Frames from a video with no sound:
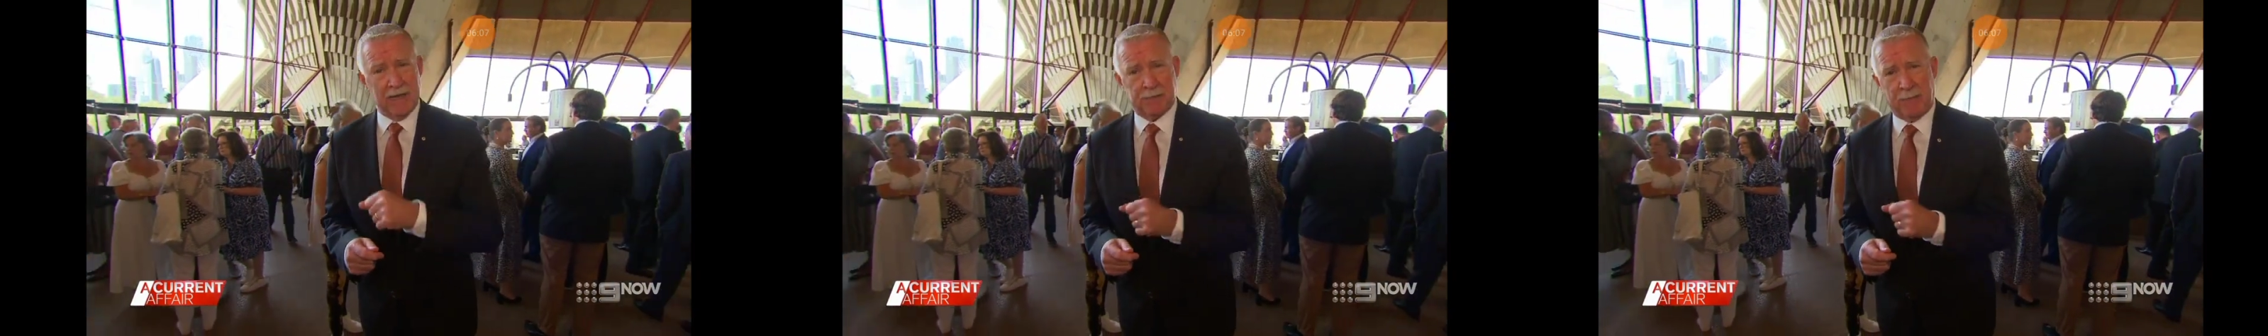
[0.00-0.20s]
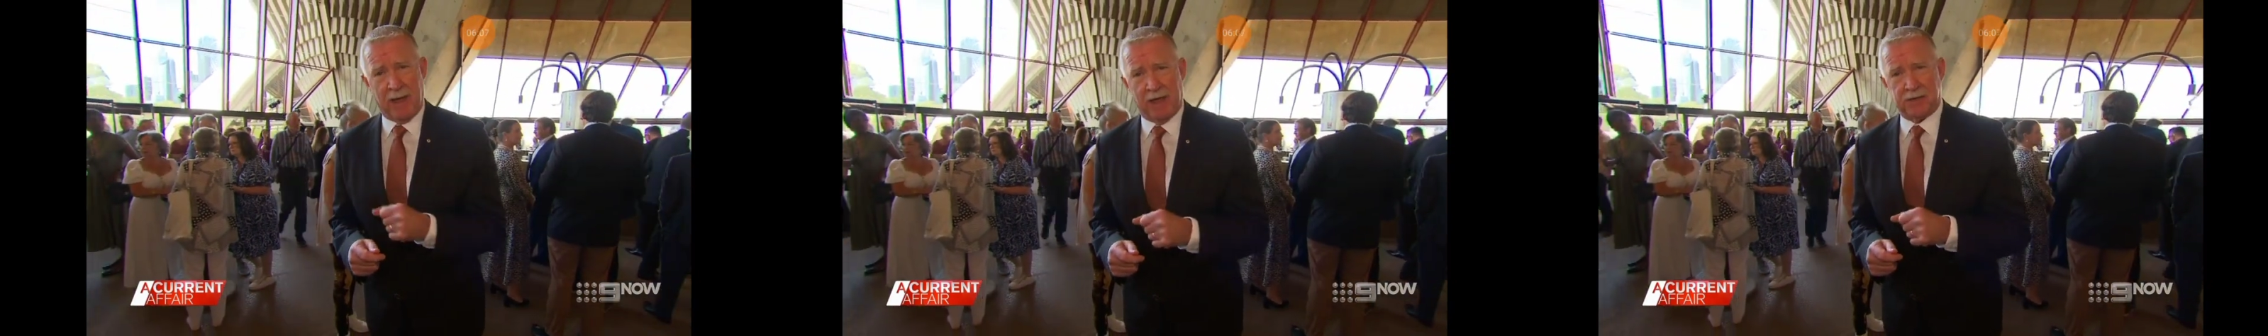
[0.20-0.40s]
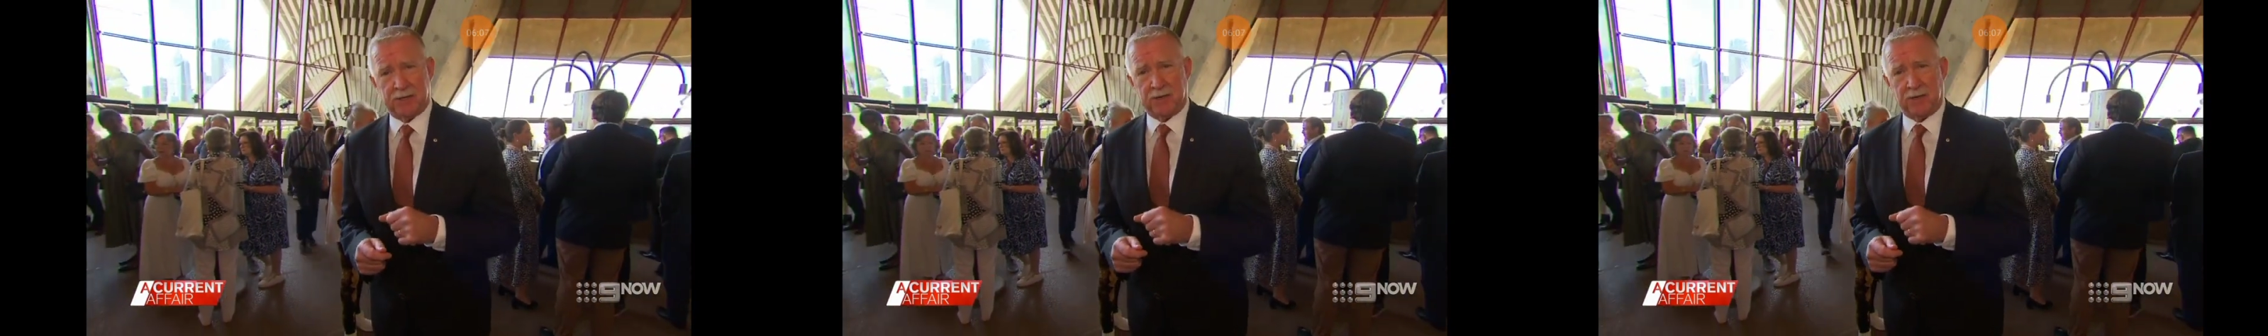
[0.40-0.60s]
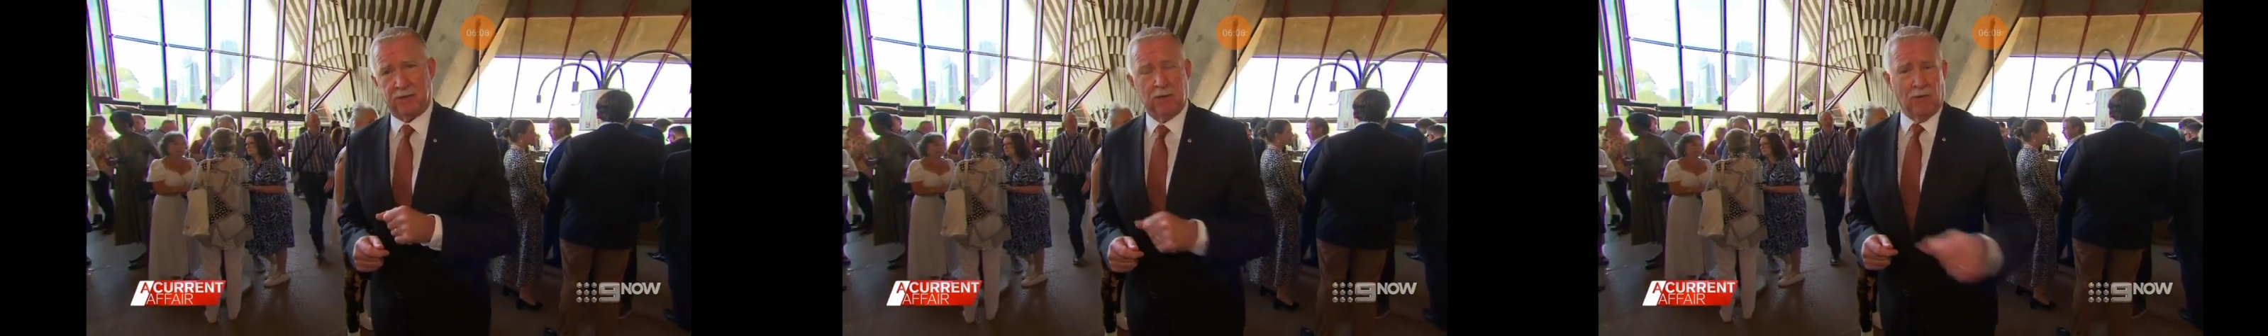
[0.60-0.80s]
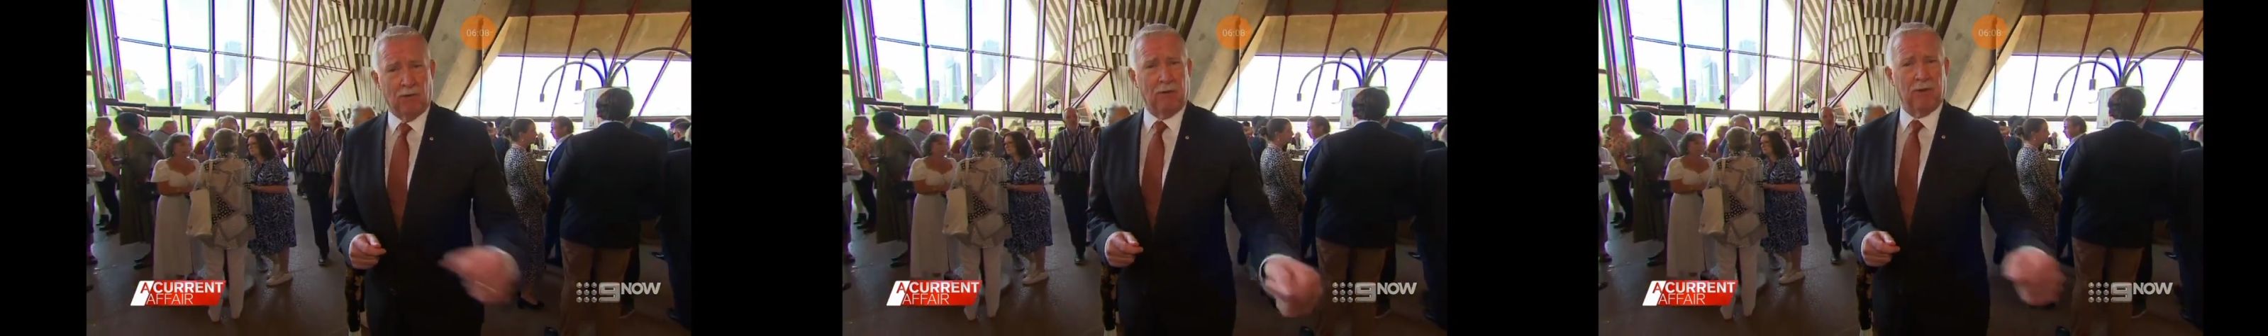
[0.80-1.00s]
what about
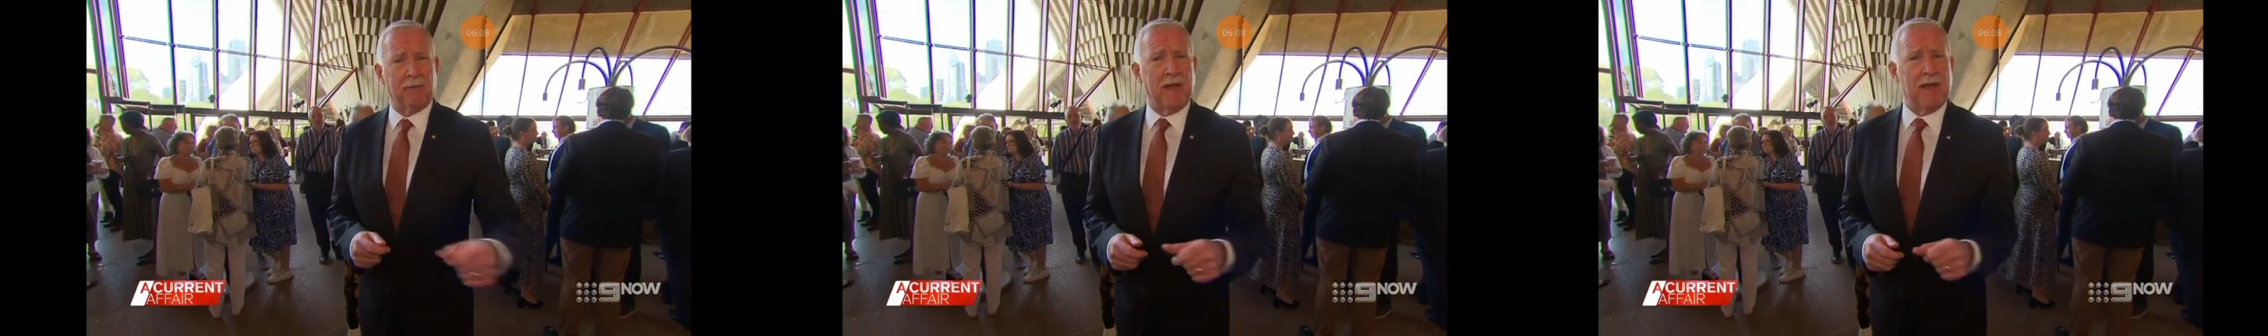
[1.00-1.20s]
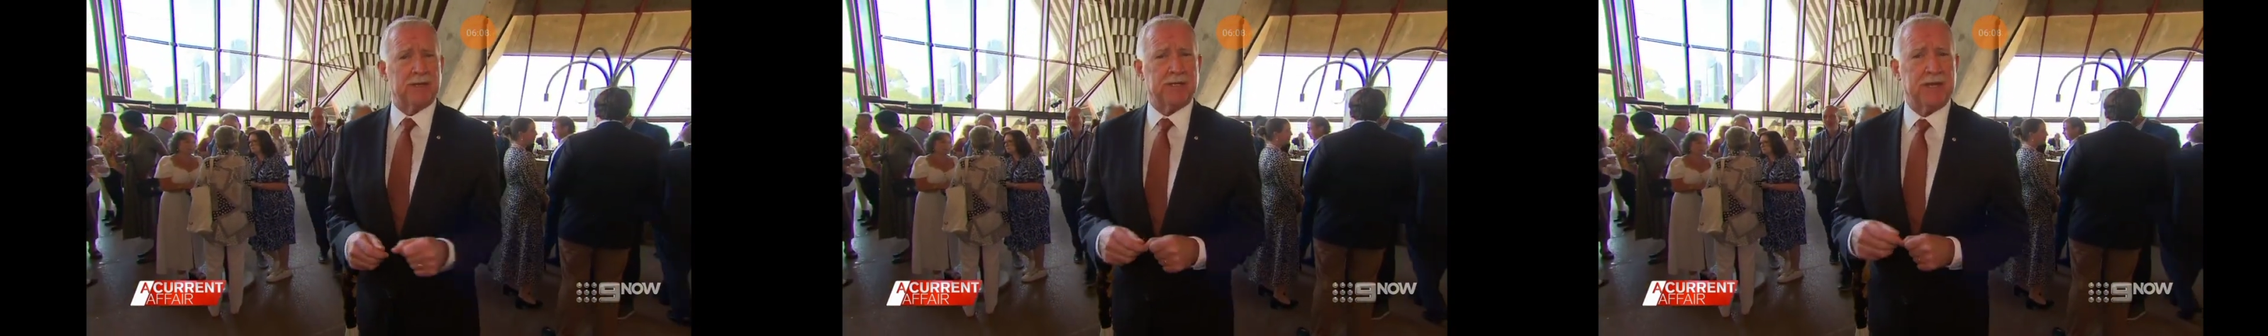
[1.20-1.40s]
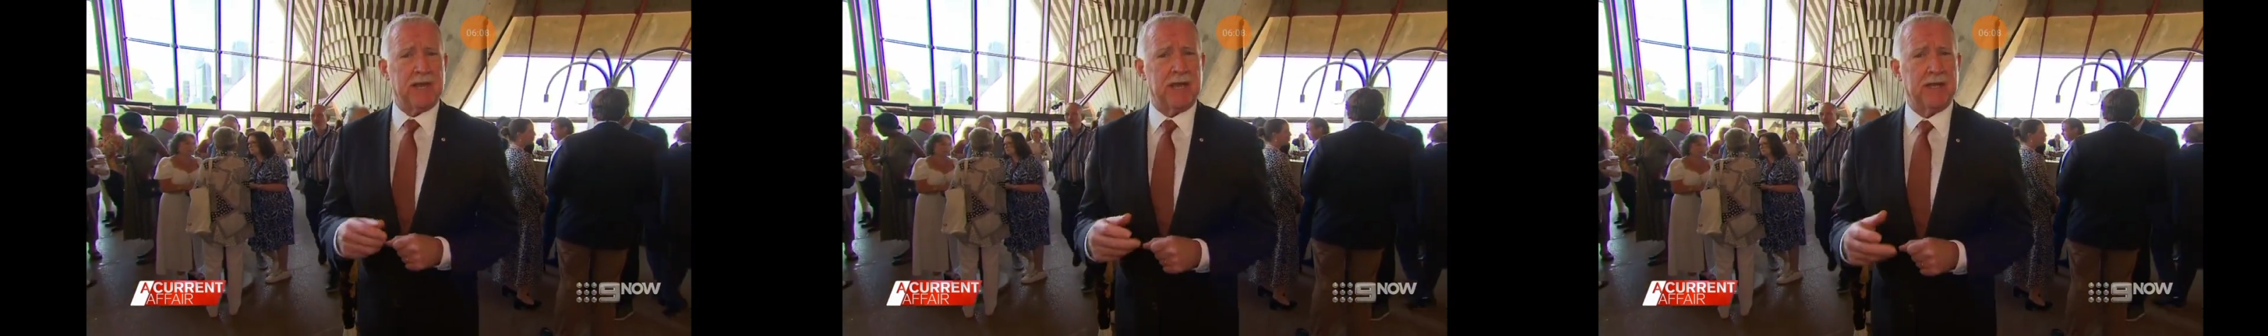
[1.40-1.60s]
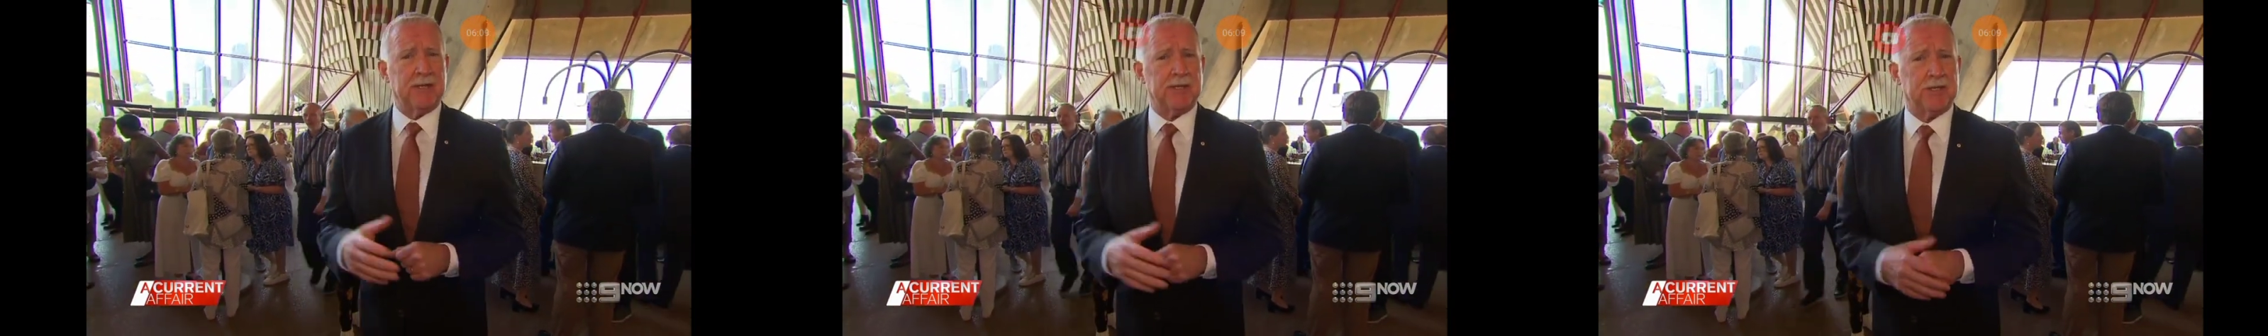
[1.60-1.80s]
Sandy Stone?